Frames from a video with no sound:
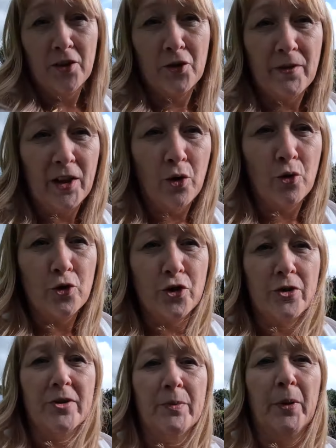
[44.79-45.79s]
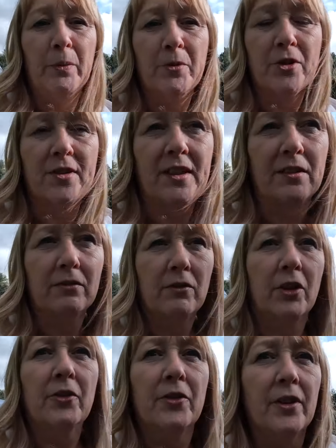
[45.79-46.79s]
the Three Horseshoes pub just down the
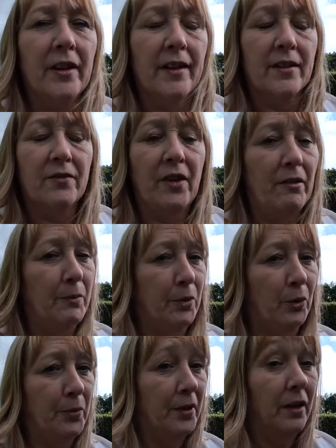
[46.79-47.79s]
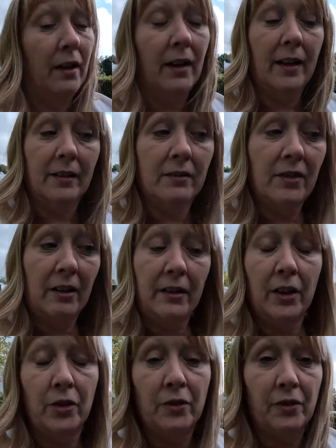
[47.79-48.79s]
road is very popular and very
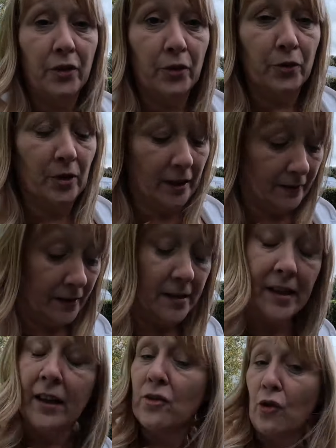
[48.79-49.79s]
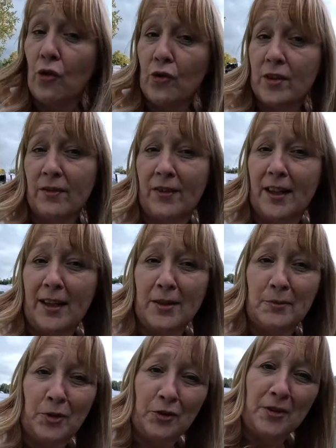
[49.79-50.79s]
good food, and they take dogs if you let
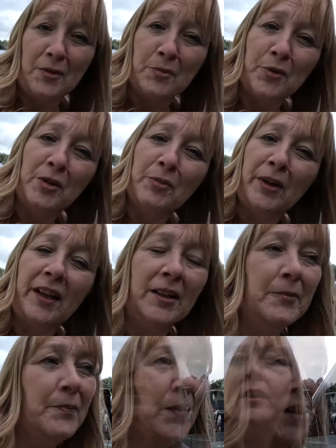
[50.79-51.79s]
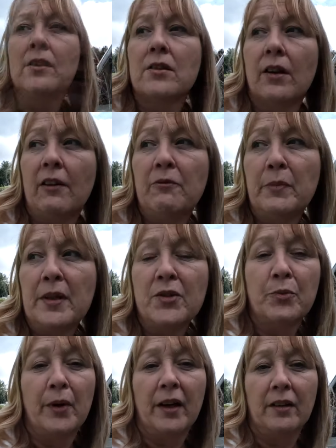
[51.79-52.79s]
them know you're bringing them. So I haven't been
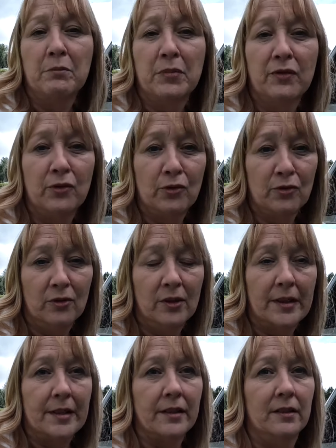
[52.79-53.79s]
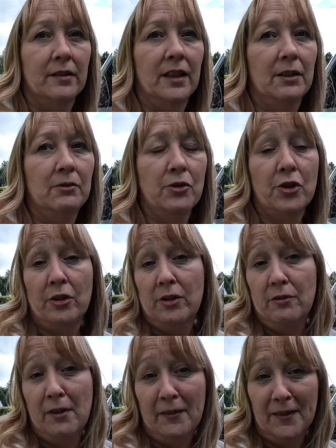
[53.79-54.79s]
to Brecon before, so I will show
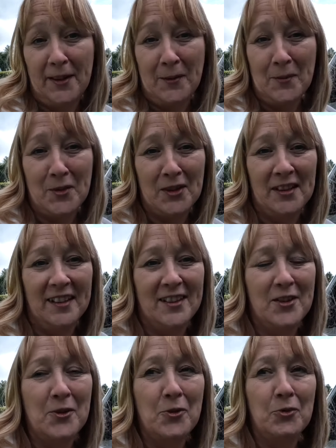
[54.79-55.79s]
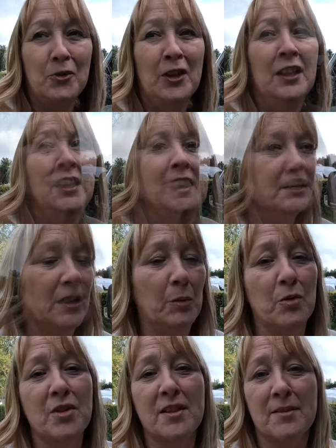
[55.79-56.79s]
you around the campsite as usual. I
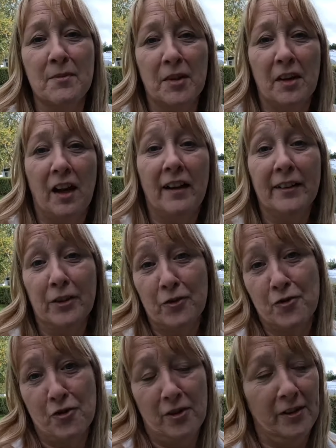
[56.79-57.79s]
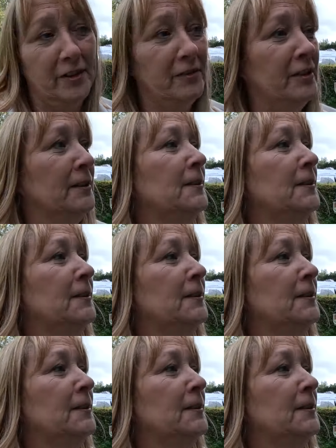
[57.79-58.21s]
wanted something that I could drive,